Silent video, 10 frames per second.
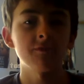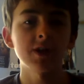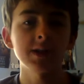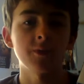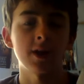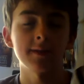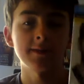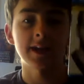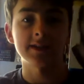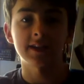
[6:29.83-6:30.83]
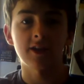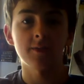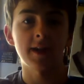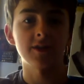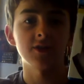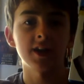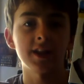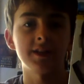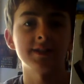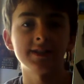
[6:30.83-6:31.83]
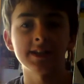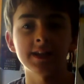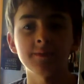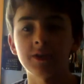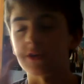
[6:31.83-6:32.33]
really wanted them to get together but I thought the scene with